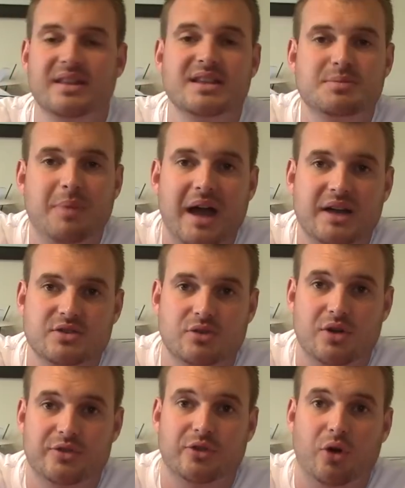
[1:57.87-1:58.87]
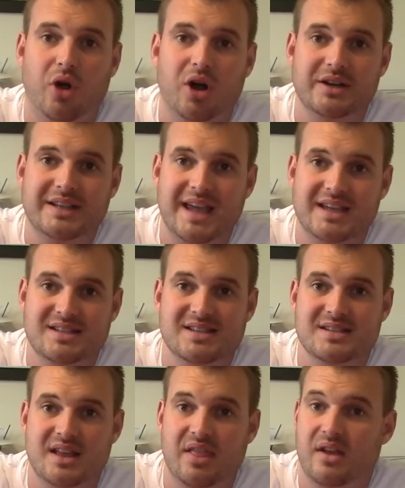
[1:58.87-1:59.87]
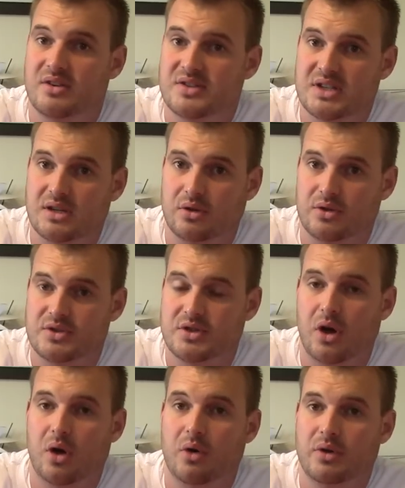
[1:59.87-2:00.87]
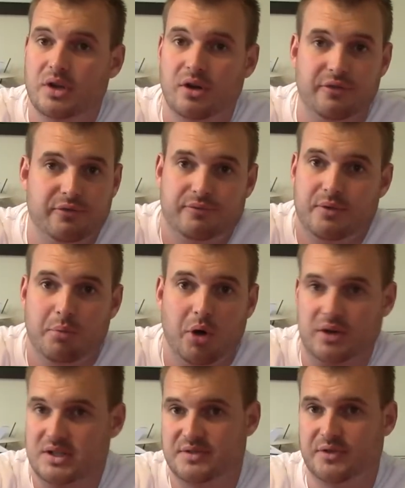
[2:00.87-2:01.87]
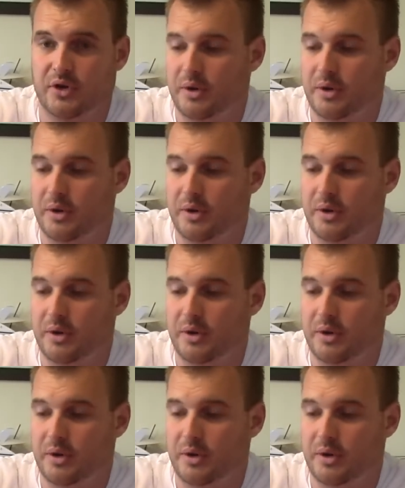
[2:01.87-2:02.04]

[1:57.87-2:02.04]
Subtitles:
These packs are also hard cases and they're sealed. So, you know, if the boat gets filled